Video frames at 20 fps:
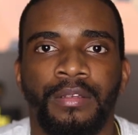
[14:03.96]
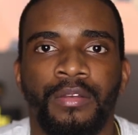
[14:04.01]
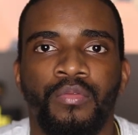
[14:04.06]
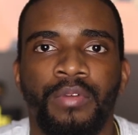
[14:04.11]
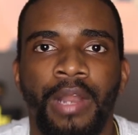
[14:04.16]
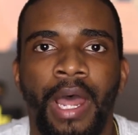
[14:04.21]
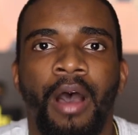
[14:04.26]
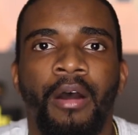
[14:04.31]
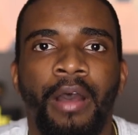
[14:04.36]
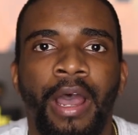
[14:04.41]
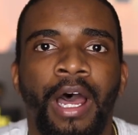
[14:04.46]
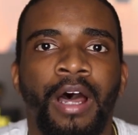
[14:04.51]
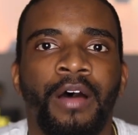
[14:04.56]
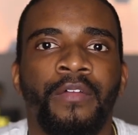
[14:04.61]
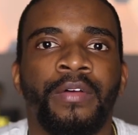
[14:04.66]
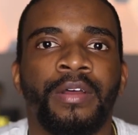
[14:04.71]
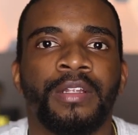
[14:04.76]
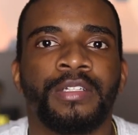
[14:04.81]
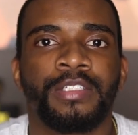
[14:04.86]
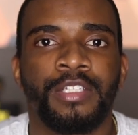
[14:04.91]
you now
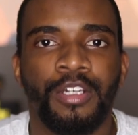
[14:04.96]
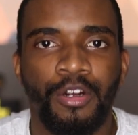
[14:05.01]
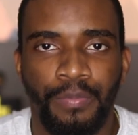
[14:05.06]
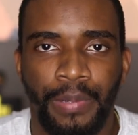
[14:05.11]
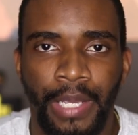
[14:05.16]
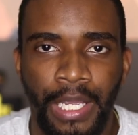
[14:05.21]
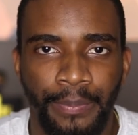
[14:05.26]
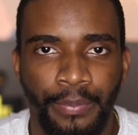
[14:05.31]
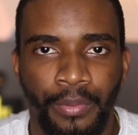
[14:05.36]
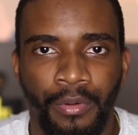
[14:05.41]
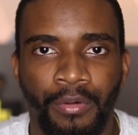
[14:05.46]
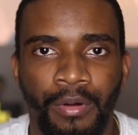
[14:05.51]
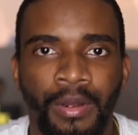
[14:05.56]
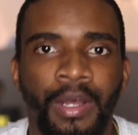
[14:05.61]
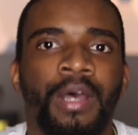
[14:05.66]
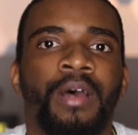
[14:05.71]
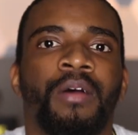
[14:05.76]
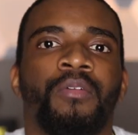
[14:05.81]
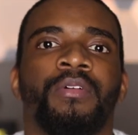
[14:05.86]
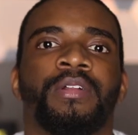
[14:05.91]
have two people
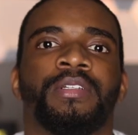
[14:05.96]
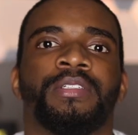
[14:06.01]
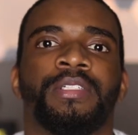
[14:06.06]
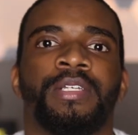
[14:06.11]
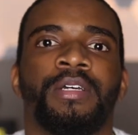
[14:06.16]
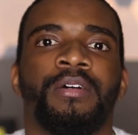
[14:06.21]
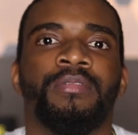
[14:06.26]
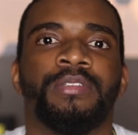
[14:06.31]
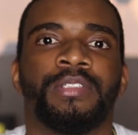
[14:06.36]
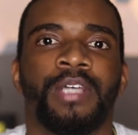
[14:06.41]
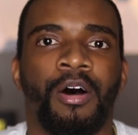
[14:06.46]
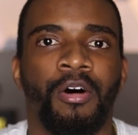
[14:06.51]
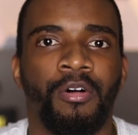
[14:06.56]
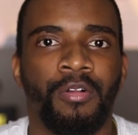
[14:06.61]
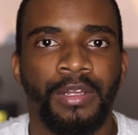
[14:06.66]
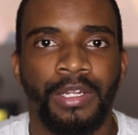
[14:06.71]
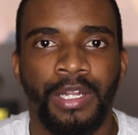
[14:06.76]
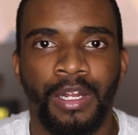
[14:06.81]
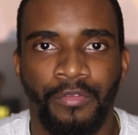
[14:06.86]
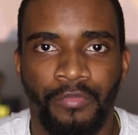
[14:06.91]
with two
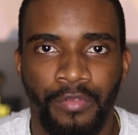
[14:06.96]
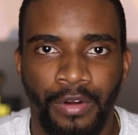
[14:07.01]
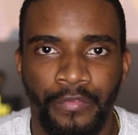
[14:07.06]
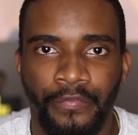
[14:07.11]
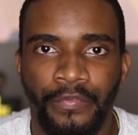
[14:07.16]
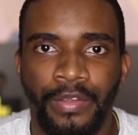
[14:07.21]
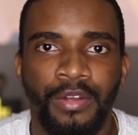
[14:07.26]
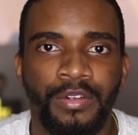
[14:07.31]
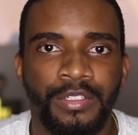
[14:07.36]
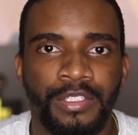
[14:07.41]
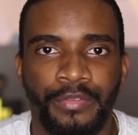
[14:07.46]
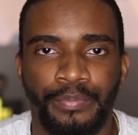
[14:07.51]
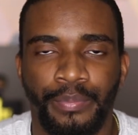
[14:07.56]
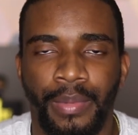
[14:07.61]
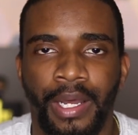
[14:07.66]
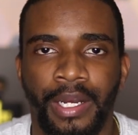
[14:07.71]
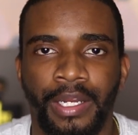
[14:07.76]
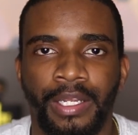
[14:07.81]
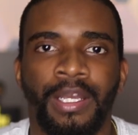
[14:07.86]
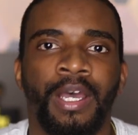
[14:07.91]
totally different views of
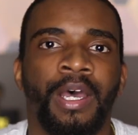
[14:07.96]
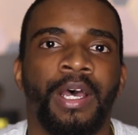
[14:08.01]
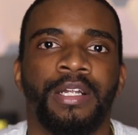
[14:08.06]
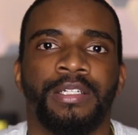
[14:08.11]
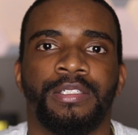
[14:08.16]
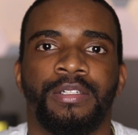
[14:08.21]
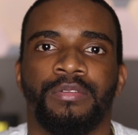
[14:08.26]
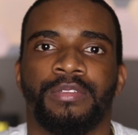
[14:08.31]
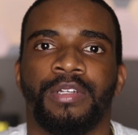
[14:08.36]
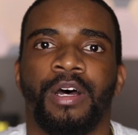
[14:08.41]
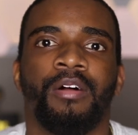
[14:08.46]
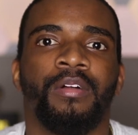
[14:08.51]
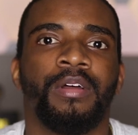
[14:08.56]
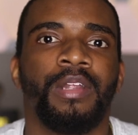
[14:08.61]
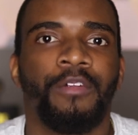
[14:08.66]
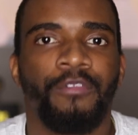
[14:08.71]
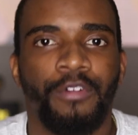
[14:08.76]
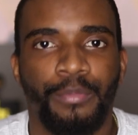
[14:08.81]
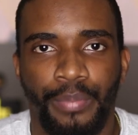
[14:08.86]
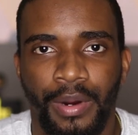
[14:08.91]
money, two totally
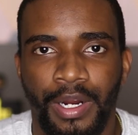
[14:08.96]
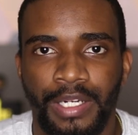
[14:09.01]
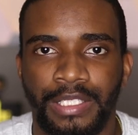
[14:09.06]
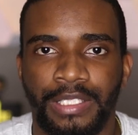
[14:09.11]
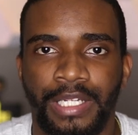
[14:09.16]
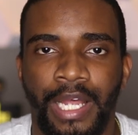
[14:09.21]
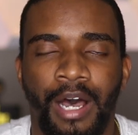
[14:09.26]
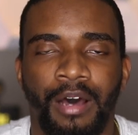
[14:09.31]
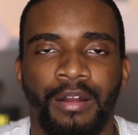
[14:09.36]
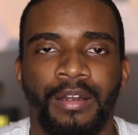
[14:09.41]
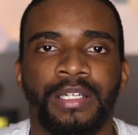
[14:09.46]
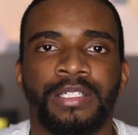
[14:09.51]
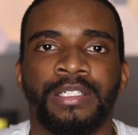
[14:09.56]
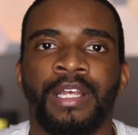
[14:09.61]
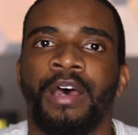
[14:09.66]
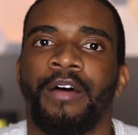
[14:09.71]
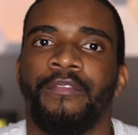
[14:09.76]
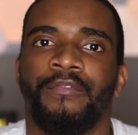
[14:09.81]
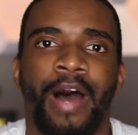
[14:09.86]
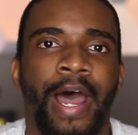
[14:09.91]
different personalities,
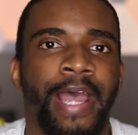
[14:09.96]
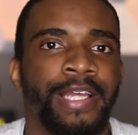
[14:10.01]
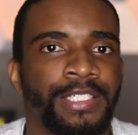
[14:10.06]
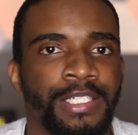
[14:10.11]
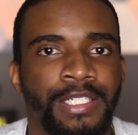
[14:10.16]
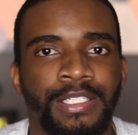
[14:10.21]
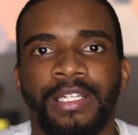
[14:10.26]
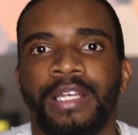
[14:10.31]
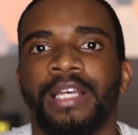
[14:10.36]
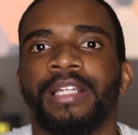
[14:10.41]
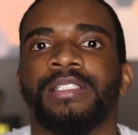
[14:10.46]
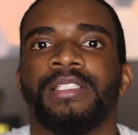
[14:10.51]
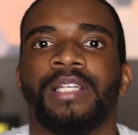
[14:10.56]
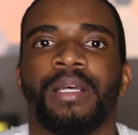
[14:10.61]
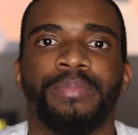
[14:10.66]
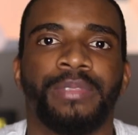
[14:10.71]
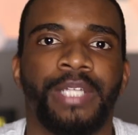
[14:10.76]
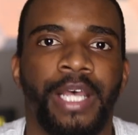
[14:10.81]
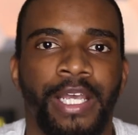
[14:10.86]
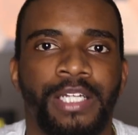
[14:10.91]
vices, and
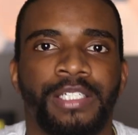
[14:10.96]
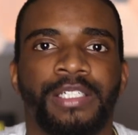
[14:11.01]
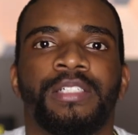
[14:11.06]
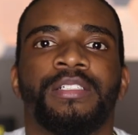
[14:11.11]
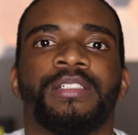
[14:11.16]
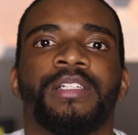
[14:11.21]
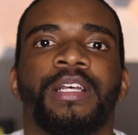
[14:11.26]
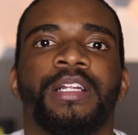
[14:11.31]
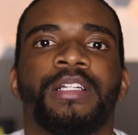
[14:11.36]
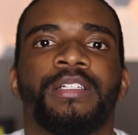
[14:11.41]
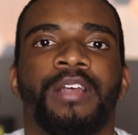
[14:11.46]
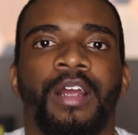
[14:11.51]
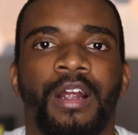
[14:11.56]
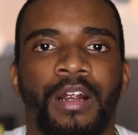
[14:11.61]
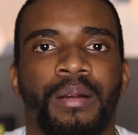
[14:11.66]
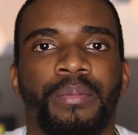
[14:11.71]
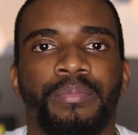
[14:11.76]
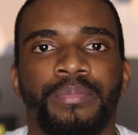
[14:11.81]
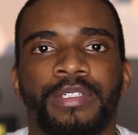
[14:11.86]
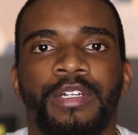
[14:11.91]
temptations in
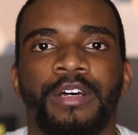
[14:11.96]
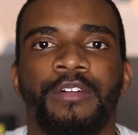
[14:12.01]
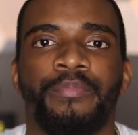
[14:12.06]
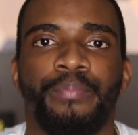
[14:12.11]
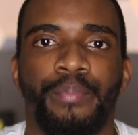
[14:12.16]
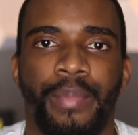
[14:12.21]
terms of